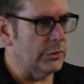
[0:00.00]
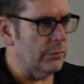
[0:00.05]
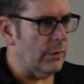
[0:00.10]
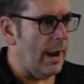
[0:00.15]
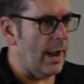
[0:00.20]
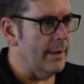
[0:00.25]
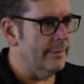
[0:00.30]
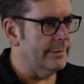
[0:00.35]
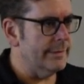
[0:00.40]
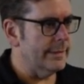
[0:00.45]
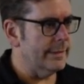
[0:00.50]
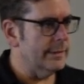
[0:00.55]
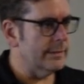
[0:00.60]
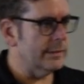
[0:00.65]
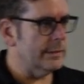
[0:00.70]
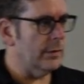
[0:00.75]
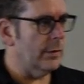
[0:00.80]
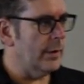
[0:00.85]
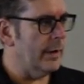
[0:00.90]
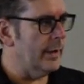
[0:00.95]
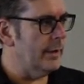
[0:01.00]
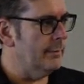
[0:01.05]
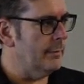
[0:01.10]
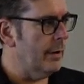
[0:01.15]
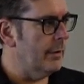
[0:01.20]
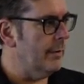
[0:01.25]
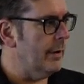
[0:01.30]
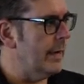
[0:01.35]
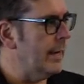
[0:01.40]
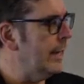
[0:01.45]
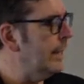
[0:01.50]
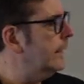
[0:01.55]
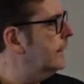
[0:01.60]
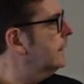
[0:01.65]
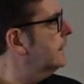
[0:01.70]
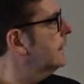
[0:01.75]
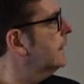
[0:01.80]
drives the story in my writing.